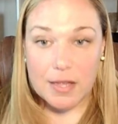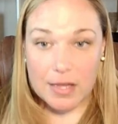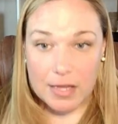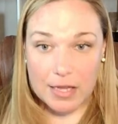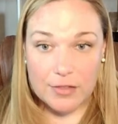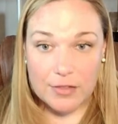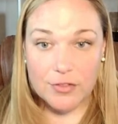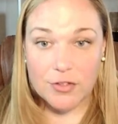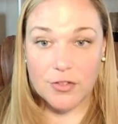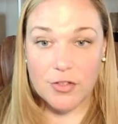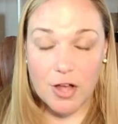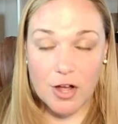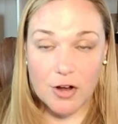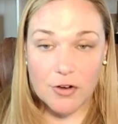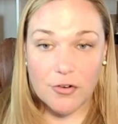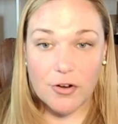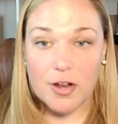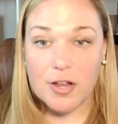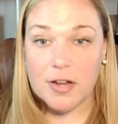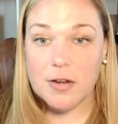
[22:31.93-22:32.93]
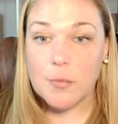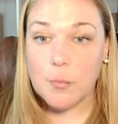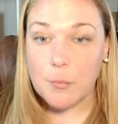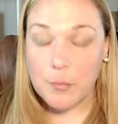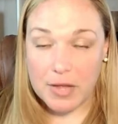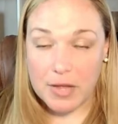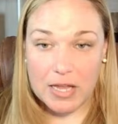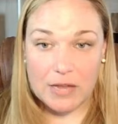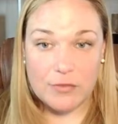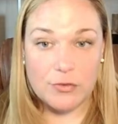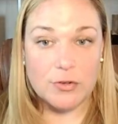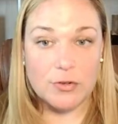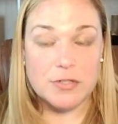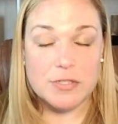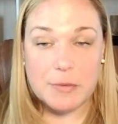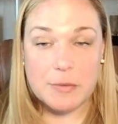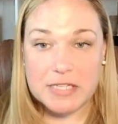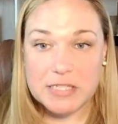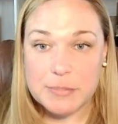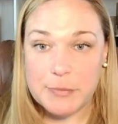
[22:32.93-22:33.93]
In the long run, behavior
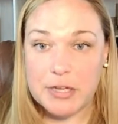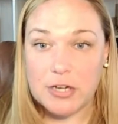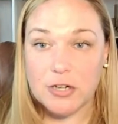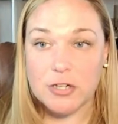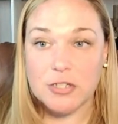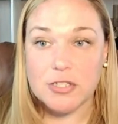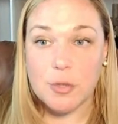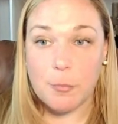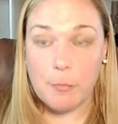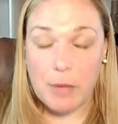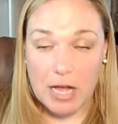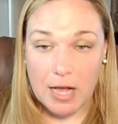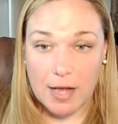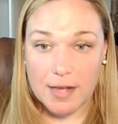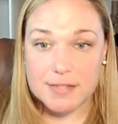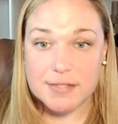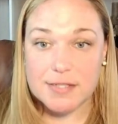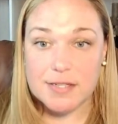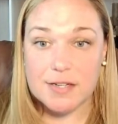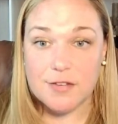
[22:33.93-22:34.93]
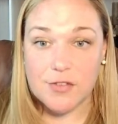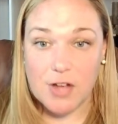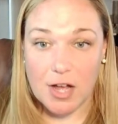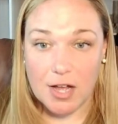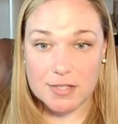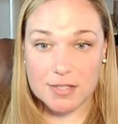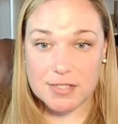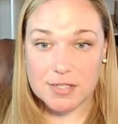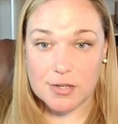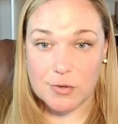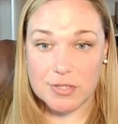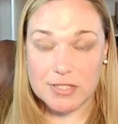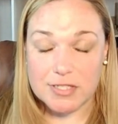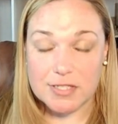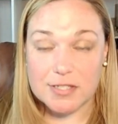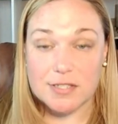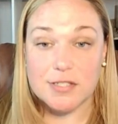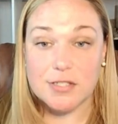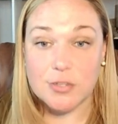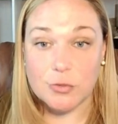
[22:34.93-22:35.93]
responds better to positive
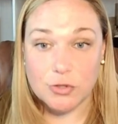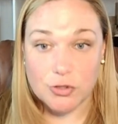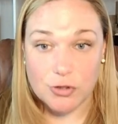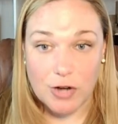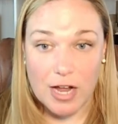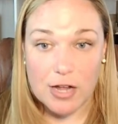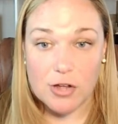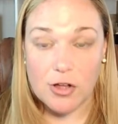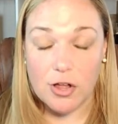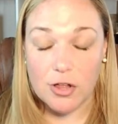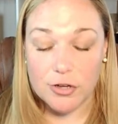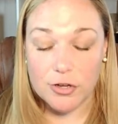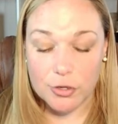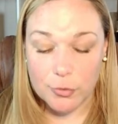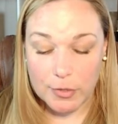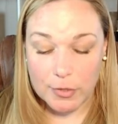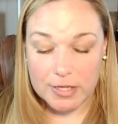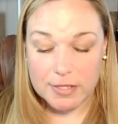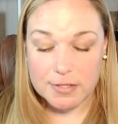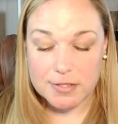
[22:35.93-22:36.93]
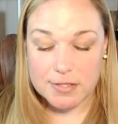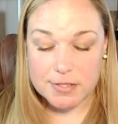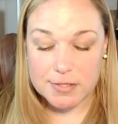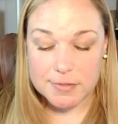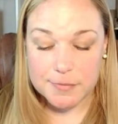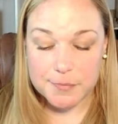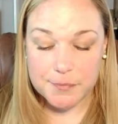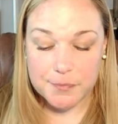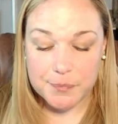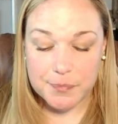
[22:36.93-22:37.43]
consequences, so track all your wins.